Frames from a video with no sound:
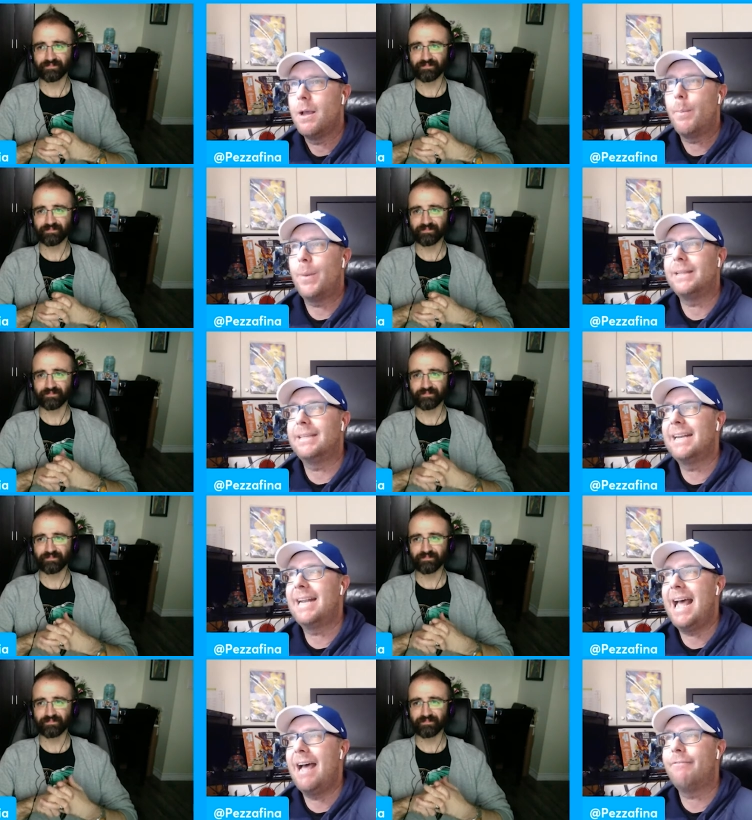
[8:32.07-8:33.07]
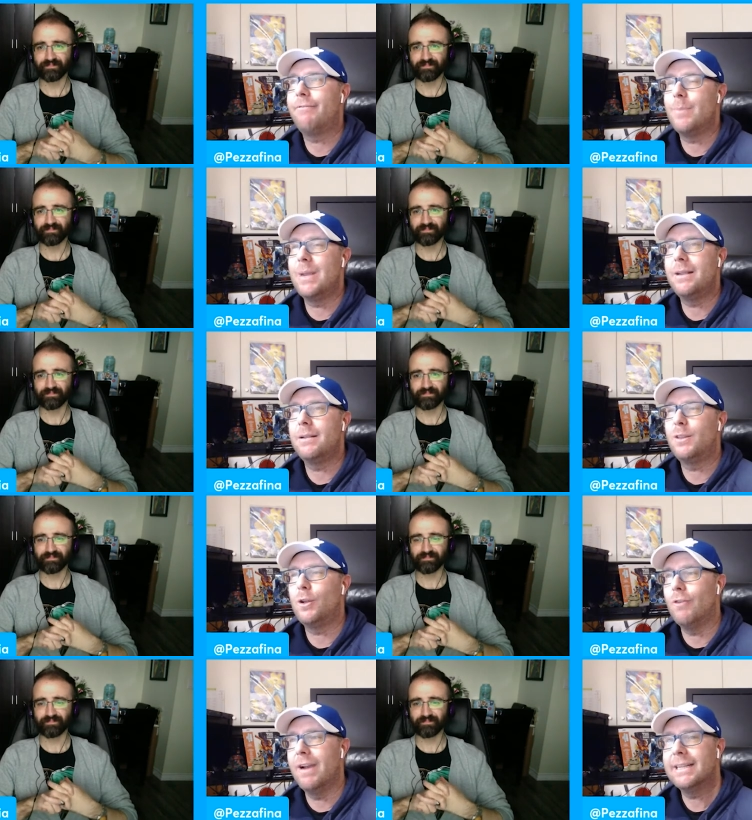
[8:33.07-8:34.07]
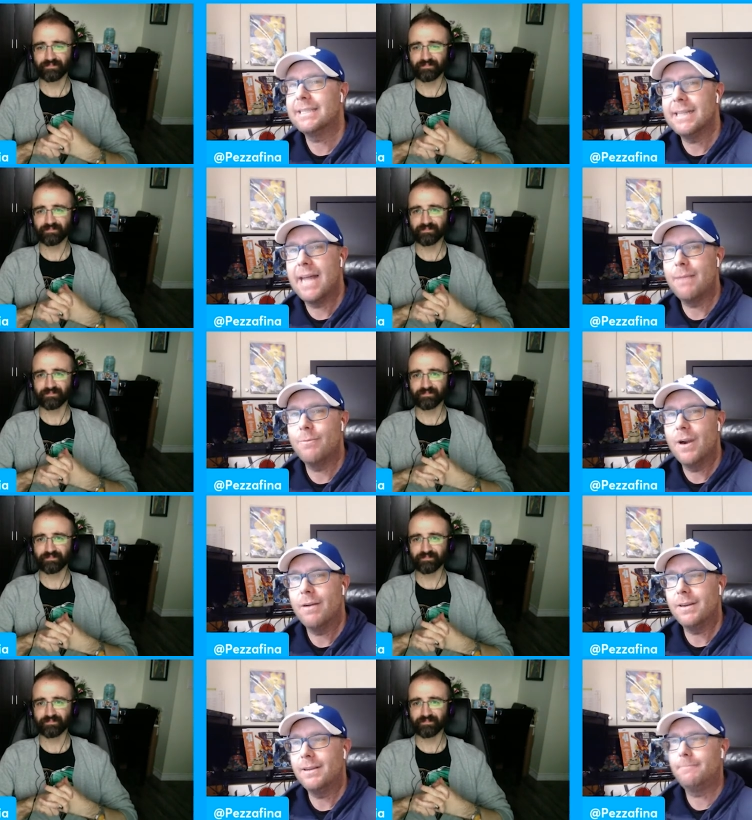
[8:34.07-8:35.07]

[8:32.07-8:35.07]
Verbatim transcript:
Speaker 1: but it didn't have for me the greatest library.